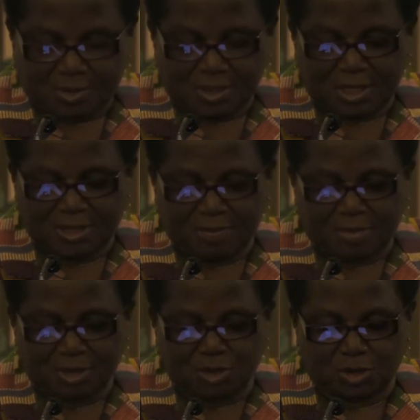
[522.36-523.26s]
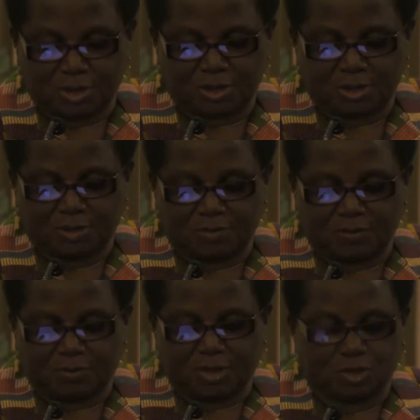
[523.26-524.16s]
that the majority
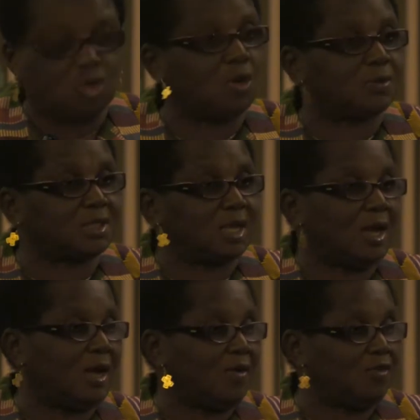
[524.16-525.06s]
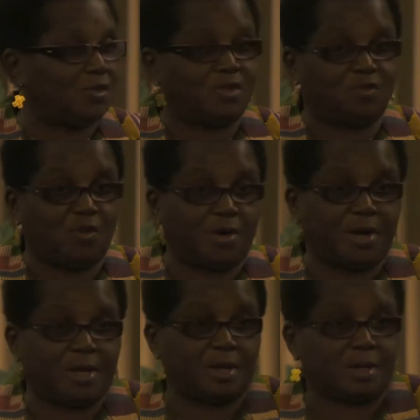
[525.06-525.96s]
of the jobs are for the
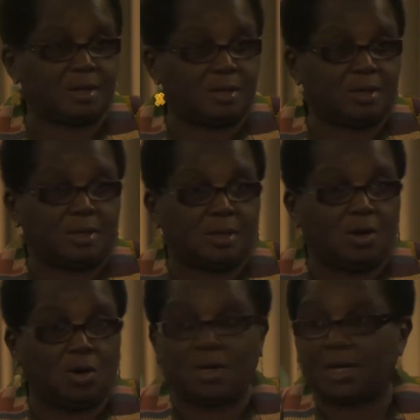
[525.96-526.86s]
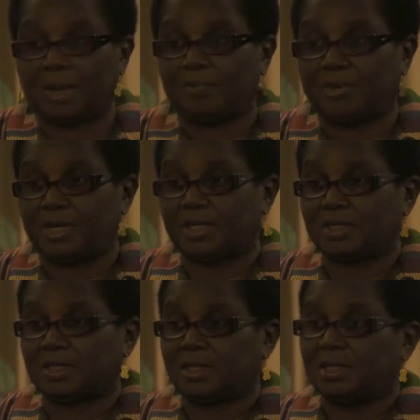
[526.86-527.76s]
foreign oil
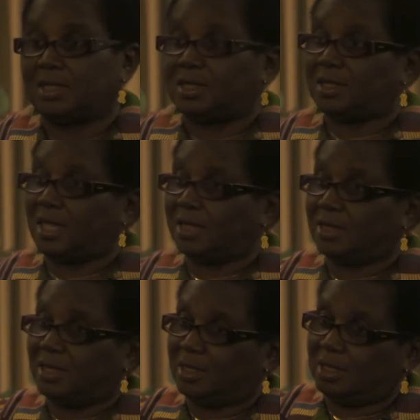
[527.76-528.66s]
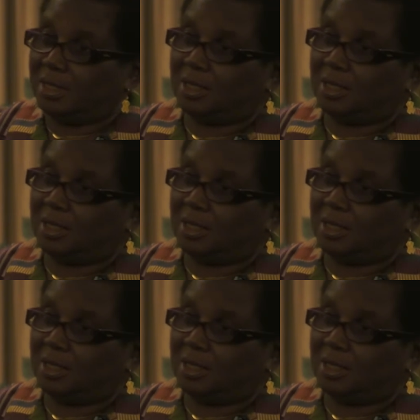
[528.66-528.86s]
companies, that they